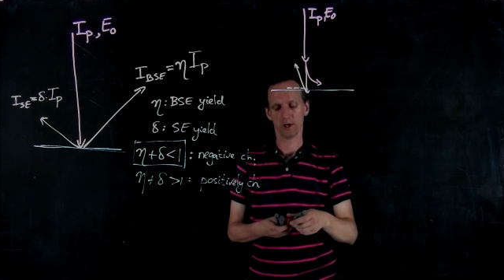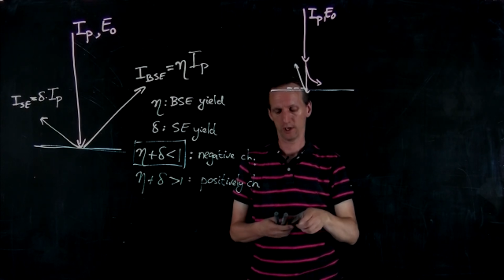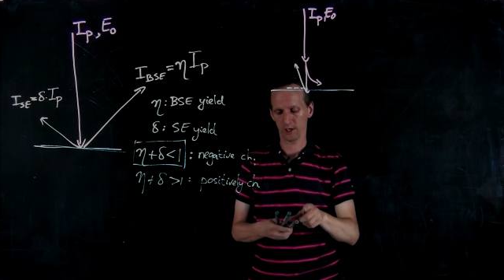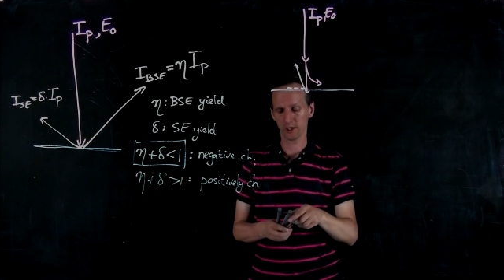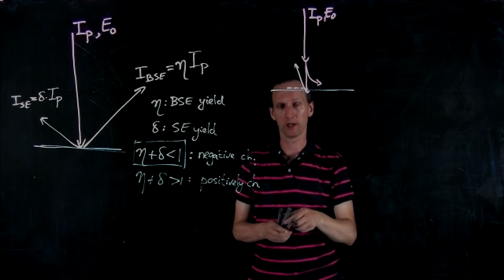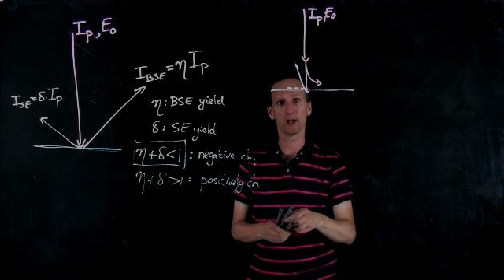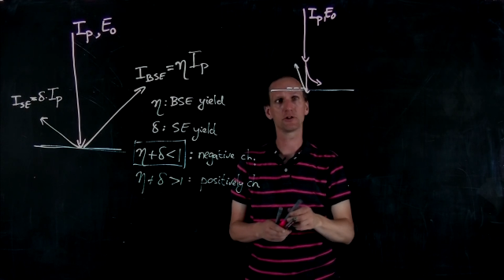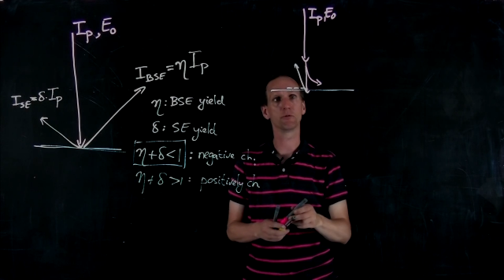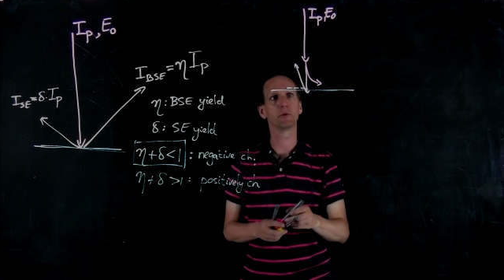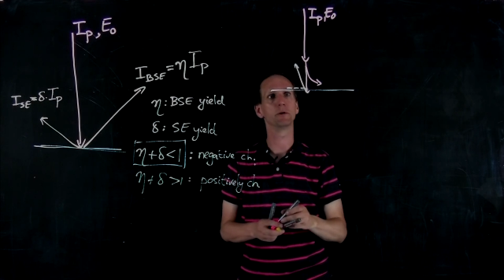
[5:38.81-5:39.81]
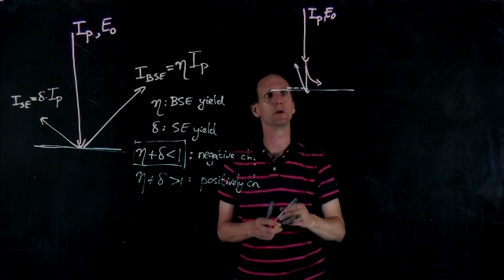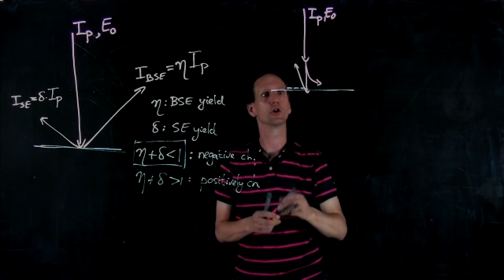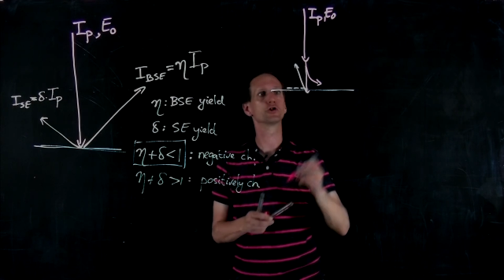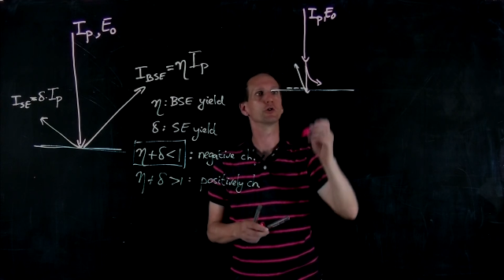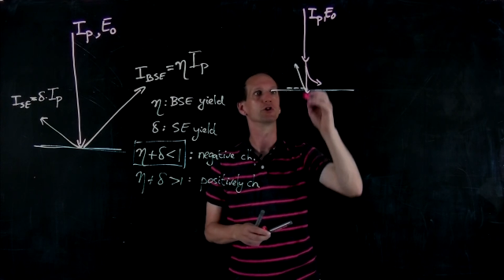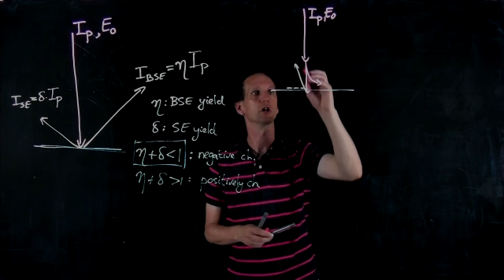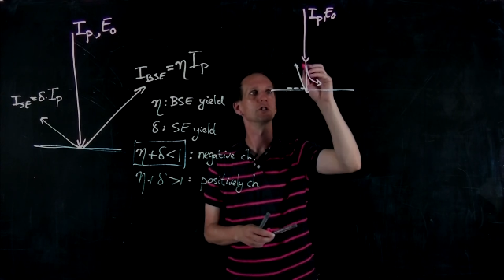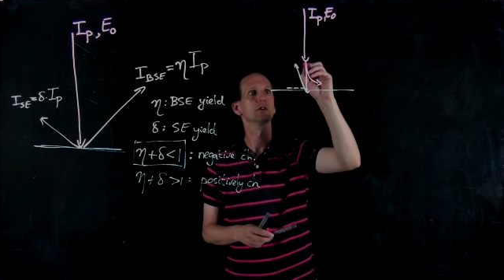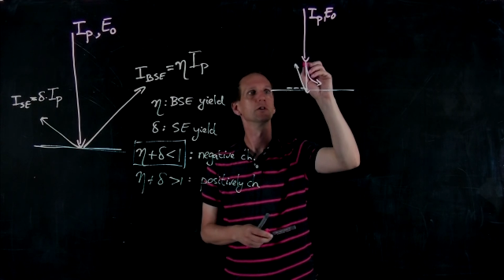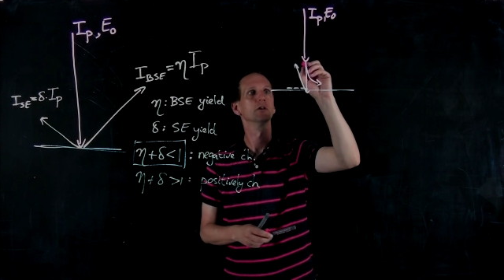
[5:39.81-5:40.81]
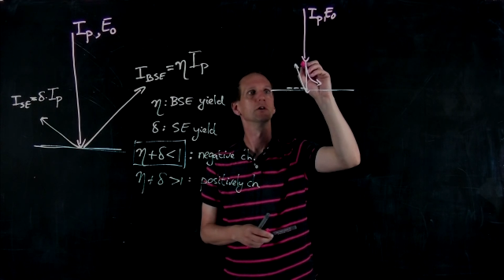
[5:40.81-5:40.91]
the electron beam may also just